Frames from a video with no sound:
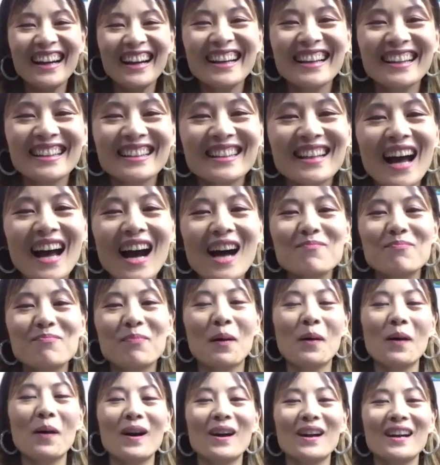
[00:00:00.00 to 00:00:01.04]
not
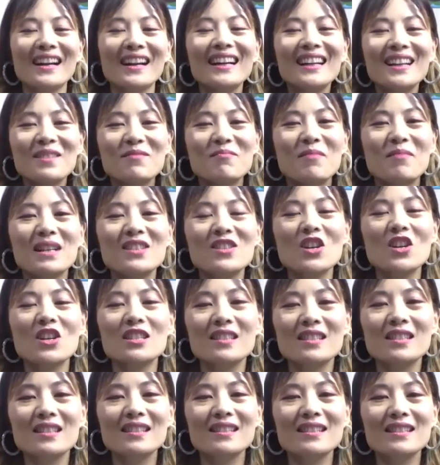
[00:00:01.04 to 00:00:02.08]
poor, but
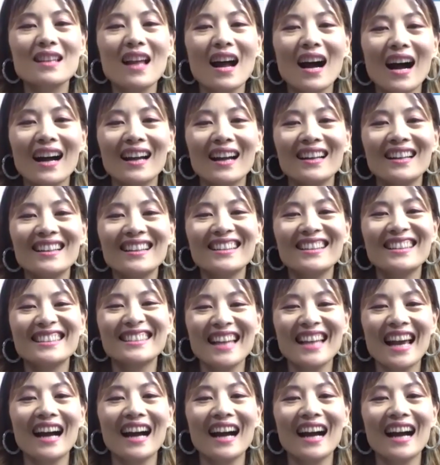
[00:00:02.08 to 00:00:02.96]
just not, yeah.